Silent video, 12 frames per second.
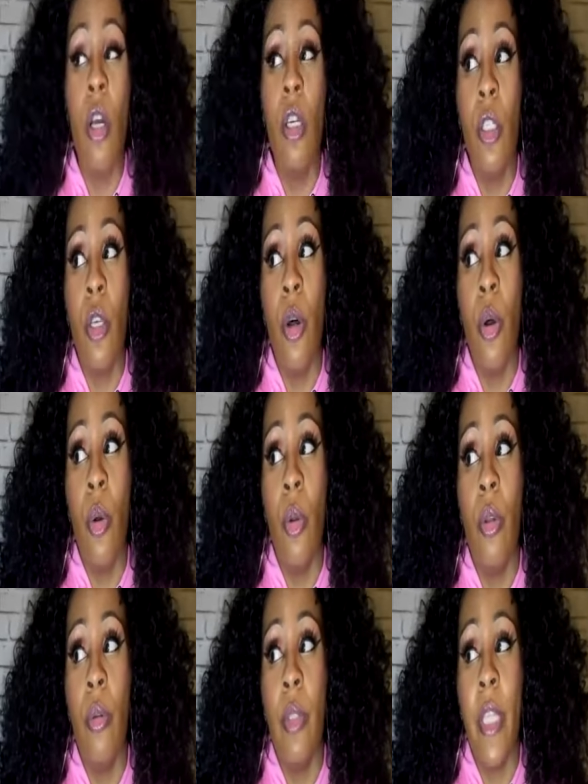
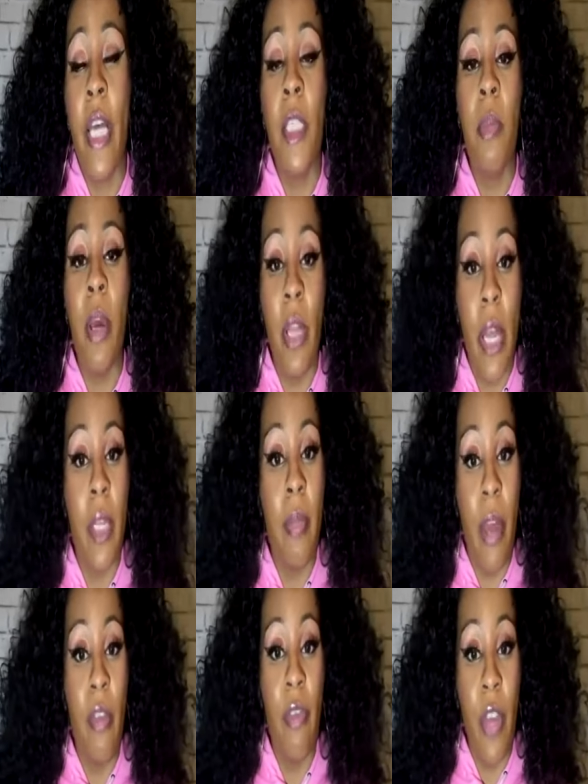So that's my like oh, my okay.